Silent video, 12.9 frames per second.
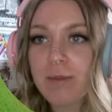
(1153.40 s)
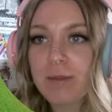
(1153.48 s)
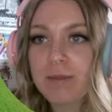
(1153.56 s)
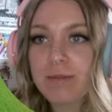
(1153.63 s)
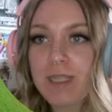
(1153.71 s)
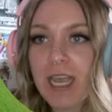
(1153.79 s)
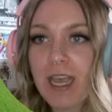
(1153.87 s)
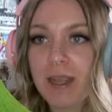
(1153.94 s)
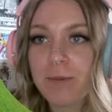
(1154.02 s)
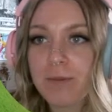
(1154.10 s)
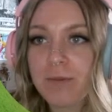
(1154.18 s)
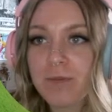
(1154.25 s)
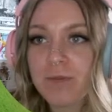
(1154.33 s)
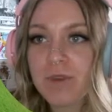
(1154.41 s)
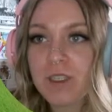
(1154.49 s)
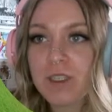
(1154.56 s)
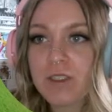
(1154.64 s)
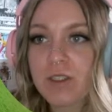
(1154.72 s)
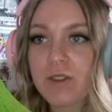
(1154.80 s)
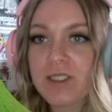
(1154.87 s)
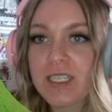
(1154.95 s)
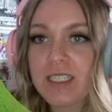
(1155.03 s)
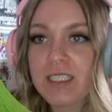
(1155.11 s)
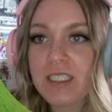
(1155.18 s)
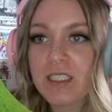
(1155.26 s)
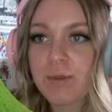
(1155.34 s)
Okay, so
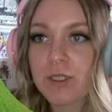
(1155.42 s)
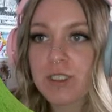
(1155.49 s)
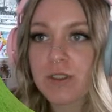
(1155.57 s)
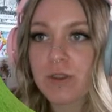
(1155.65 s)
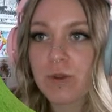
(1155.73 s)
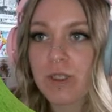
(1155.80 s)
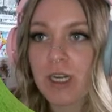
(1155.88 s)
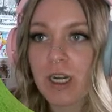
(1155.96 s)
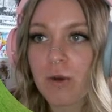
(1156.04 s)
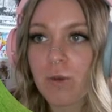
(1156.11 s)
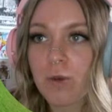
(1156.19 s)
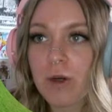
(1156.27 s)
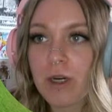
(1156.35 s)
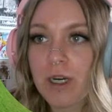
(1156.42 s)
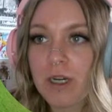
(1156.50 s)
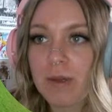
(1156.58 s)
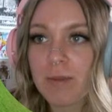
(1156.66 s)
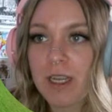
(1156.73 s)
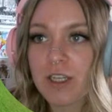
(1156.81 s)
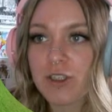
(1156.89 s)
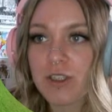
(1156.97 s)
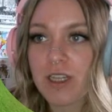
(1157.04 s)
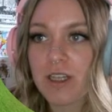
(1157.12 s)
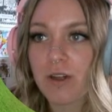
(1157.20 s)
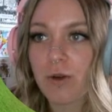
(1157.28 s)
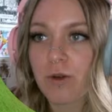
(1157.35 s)
since this person's only our ward, make sure
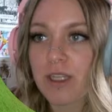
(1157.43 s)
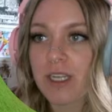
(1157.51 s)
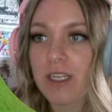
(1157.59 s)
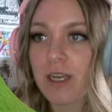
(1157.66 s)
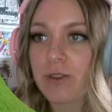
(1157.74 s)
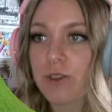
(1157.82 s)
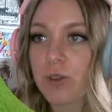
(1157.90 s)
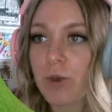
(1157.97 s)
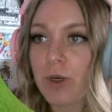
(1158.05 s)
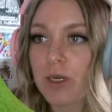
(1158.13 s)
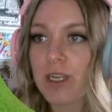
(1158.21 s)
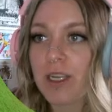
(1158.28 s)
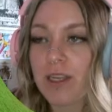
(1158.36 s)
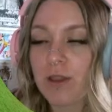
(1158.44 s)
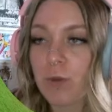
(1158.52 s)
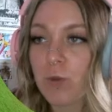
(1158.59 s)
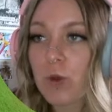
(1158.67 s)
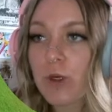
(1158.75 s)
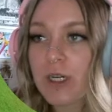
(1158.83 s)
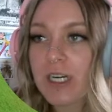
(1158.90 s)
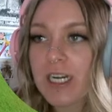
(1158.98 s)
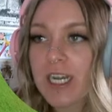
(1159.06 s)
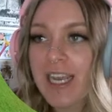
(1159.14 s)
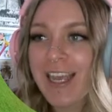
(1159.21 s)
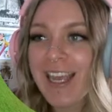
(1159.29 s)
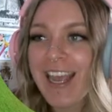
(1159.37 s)
that they're only allowed to work in the ward,
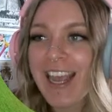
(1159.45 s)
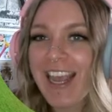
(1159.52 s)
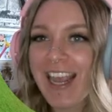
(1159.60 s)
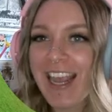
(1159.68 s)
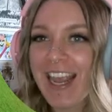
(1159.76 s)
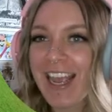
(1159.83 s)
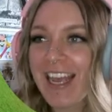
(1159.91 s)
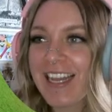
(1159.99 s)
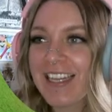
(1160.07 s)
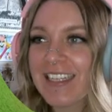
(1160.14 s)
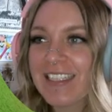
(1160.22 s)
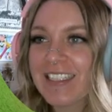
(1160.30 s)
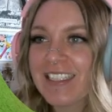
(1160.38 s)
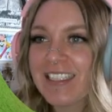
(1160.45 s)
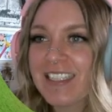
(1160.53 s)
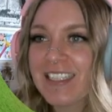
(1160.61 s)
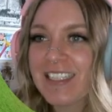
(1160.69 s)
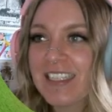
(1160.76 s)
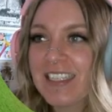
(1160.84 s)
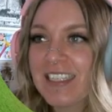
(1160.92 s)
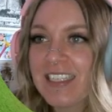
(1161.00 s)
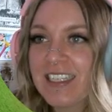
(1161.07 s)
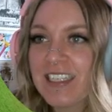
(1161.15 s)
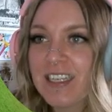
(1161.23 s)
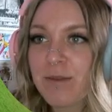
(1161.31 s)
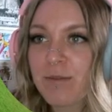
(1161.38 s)
and
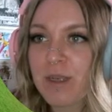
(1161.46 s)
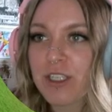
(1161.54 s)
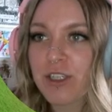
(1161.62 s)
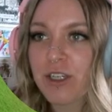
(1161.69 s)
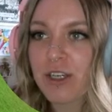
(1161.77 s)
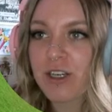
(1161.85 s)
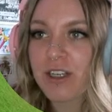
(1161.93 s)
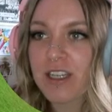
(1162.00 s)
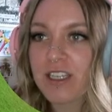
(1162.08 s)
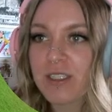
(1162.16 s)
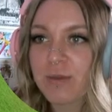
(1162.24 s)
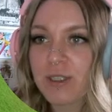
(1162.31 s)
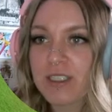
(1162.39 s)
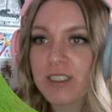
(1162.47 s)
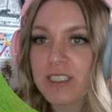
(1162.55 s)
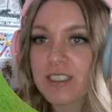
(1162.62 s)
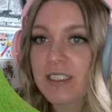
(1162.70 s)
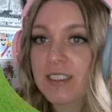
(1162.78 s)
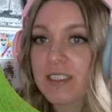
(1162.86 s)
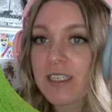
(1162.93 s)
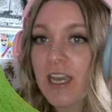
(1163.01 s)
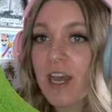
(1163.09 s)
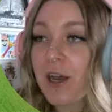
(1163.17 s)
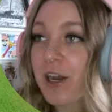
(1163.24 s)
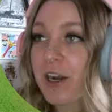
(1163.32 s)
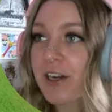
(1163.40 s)
make sure this person isn't.
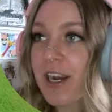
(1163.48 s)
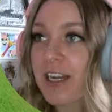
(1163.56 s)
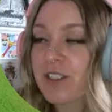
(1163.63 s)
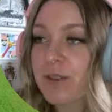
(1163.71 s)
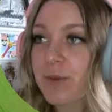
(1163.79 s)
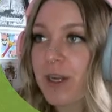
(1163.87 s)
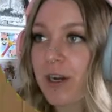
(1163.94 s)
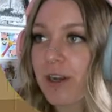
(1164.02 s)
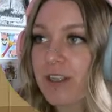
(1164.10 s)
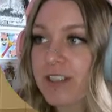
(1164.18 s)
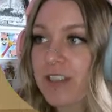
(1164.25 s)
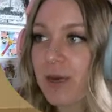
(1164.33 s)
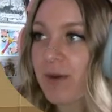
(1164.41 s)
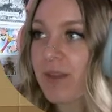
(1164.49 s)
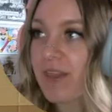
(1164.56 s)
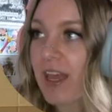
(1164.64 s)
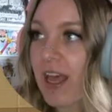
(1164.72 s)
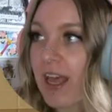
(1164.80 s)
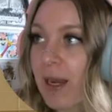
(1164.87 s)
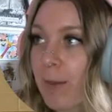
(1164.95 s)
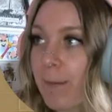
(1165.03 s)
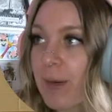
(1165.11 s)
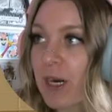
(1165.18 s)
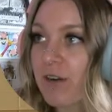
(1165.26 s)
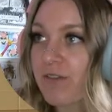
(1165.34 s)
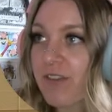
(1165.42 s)
All right, so we are all set with that.
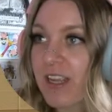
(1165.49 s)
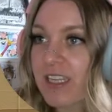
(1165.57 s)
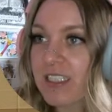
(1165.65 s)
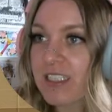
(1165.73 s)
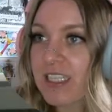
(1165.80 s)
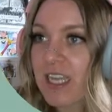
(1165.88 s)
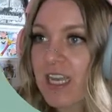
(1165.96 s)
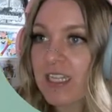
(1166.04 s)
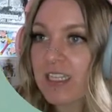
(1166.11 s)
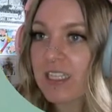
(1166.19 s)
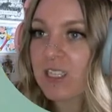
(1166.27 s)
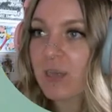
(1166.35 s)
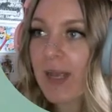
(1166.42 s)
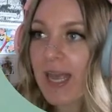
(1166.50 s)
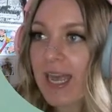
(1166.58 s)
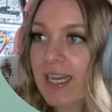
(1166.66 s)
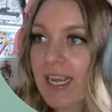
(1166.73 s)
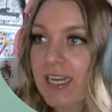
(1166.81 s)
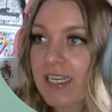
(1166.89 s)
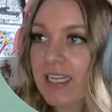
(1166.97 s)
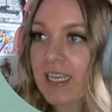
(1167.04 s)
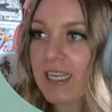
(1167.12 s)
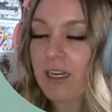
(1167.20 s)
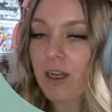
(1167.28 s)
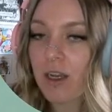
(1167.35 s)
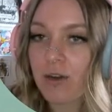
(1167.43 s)
Perfect. Let's go ahead and
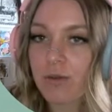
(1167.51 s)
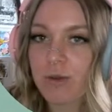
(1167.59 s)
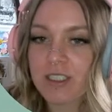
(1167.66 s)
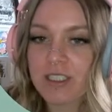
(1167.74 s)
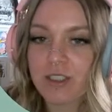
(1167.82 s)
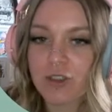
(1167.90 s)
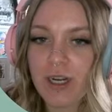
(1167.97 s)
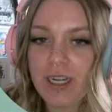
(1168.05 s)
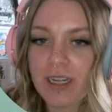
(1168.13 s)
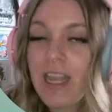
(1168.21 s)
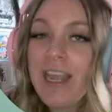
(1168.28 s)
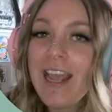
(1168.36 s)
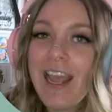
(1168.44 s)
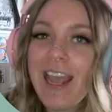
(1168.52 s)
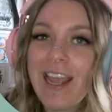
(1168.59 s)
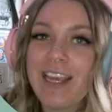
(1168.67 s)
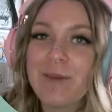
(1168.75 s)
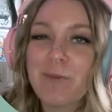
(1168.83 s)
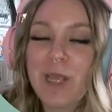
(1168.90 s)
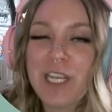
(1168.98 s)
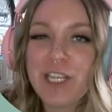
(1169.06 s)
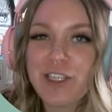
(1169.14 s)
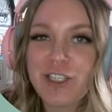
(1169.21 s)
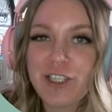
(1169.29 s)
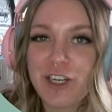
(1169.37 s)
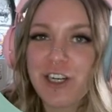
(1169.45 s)
get, we're still training. And making
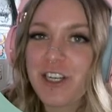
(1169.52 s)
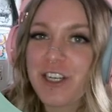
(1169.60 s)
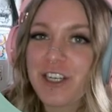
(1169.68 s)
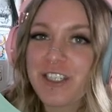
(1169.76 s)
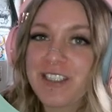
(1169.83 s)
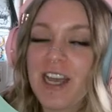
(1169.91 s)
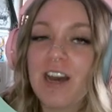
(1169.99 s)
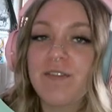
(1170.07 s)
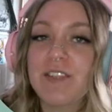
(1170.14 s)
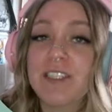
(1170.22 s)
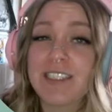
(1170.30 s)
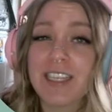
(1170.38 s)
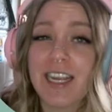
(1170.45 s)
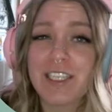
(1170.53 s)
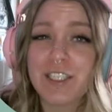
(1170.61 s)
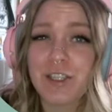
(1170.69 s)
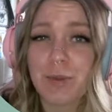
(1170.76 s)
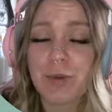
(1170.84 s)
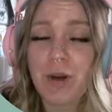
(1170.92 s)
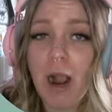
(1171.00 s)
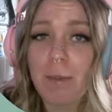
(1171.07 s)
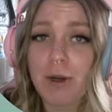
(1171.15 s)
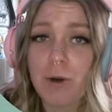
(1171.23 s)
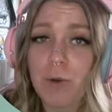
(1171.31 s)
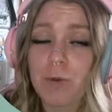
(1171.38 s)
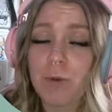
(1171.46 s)
sure your staff is assigned to their
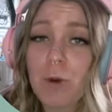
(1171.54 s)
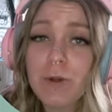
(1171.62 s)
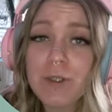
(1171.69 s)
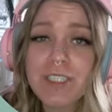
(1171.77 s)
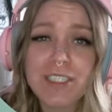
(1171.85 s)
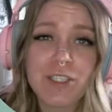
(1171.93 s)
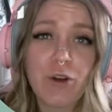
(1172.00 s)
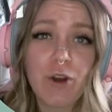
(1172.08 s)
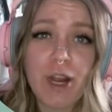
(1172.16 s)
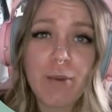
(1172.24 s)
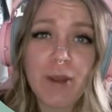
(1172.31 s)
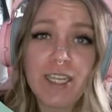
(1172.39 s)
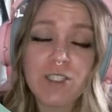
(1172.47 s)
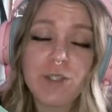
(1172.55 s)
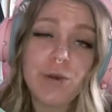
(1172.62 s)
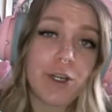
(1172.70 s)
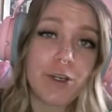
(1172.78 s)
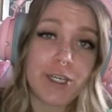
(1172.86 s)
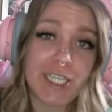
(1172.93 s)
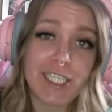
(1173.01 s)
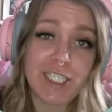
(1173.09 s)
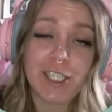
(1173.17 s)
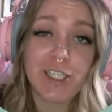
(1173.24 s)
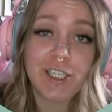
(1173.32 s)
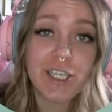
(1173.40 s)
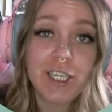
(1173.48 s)
proper roles is a great way to increase
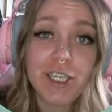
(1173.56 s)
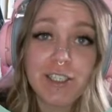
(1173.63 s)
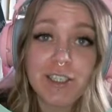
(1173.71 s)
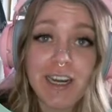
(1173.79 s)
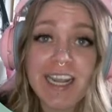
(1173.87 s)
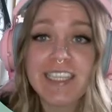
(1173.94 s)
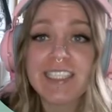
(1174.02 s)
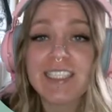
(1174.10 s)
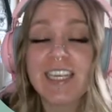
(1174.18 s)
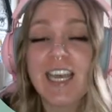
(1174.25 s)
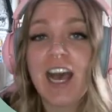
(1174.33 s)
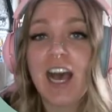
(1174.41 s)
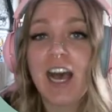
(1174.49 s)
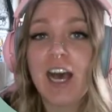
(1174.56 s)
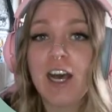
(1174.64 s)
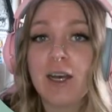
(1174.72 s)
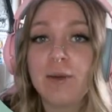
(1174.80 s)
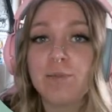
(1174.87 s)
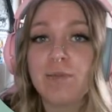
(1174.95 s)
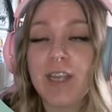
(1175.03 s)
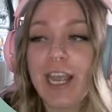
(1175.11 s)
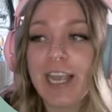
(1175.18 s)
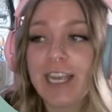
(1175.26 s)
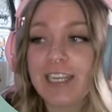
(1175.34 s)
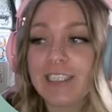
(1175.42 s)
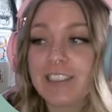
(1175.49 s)
your cure rate
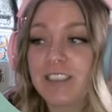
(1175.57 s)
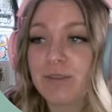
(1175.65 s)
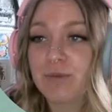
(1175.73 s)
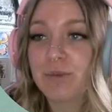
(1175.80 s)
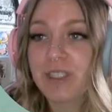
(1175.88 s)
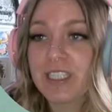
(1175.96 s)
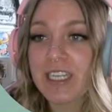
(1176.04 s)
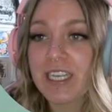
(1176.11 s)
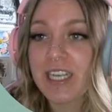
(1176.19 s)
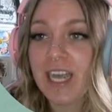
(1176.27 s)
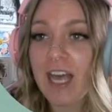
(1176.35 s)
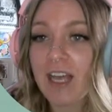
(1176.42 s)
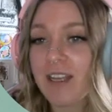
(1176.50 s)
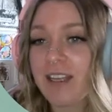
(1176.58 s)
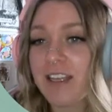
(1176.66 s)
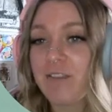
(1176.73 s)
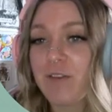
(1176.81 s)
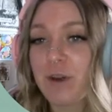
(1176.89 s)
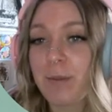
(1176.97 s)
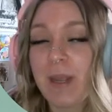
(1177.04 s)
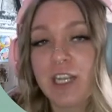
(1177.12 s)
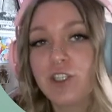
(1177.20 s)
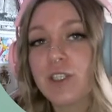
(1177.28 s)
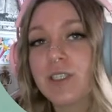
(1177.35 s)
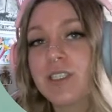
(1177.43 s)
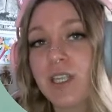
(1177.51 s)
and really give your
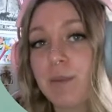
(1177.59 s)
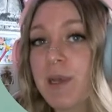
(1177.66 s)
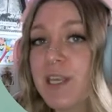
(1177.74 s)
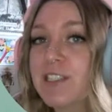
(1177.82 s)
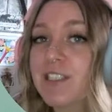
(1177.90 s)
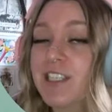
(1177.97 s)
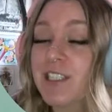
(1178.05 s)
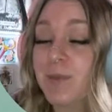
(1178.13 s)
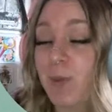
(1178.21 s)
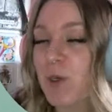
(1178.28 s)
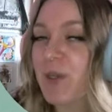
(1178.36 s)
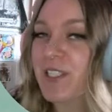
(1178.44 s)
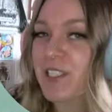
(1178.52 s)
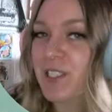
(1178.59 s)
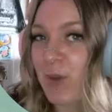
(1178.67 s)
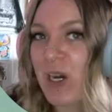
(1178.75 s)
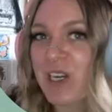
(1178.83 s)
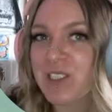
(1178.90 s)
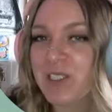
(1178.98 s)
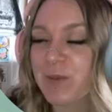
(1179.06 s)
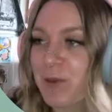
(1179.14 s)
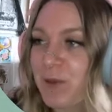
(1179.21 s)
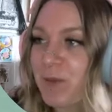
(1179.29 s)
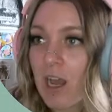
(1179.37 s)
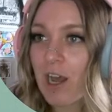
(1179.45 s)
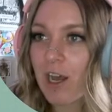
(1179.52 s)
patients the best experience
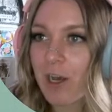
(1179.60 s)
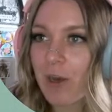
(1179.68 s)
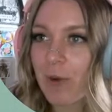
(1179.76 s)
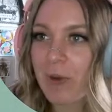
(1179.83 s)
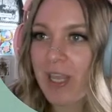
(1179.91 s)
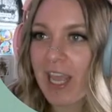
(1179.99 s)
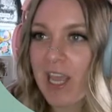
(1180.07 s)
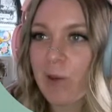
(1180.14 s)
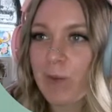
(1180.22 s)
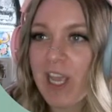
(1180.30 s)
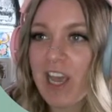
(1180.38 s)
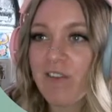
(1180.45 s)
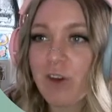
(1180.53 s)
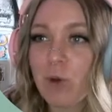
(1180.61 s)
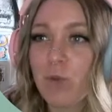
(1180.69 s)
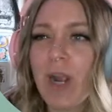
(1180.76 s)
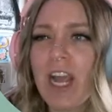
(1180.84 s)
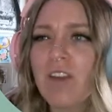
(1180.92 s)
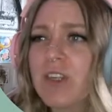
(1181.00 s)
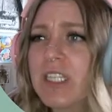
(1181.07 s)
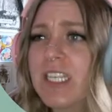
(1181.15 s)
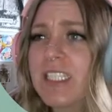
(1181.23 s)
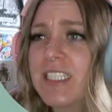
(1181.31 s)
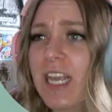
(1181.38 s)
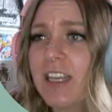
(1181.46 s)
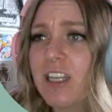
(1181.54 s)
possible. Okay, we have a rival
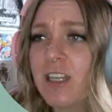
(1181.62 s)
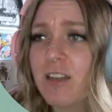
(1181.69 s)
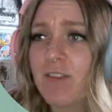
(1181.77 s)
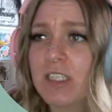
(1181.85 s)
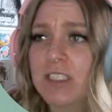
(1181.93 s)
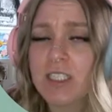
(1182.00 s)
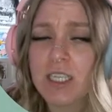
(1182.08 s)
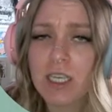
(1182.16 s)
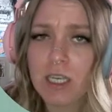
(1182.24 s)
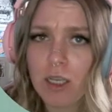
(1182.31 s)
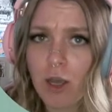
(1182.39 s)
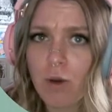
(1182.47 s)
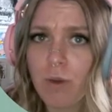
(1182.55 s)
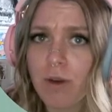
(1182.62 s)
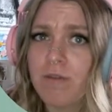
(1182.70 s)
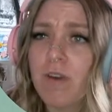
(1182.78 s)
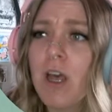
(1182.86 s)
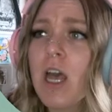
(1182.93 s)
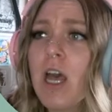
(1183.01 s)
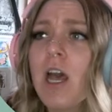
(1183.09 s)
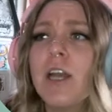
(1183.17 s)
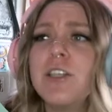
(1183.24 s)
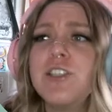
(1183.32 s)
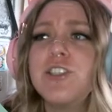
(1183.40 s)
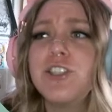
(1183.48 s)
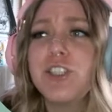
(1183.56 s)
executive and CEO of
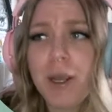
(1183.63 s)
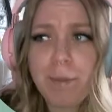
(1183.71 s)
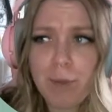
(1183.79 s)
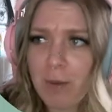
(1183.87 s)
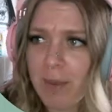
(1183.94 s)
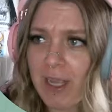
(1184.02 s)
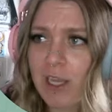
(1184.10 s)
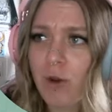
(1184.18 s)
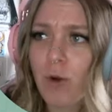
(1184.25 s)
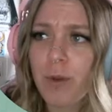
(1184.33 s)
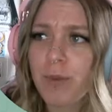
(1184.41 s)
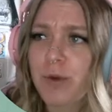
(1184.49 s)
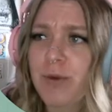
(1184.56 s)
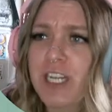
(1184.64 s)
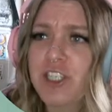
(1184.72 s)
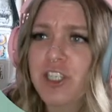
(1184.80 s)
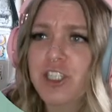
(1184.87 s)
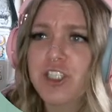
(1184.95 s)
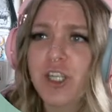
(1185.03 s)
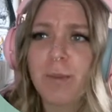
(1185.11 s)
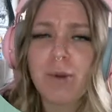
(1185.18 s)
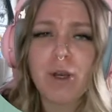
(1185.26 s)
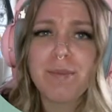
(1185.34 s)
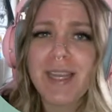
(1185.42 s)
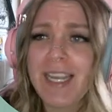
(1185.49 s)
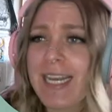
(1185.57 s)
Jumbo Mega Corporation, Jumbo
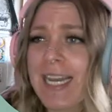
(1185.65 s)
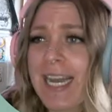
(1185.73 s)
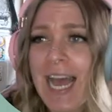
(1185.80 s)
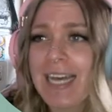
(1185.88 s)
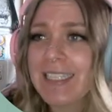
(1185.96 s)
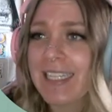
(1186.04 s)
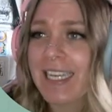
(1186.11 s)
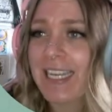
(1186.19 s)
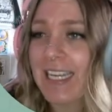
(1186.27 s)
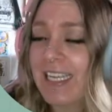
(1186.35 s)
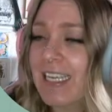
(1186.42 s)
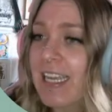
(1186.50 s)
McNally.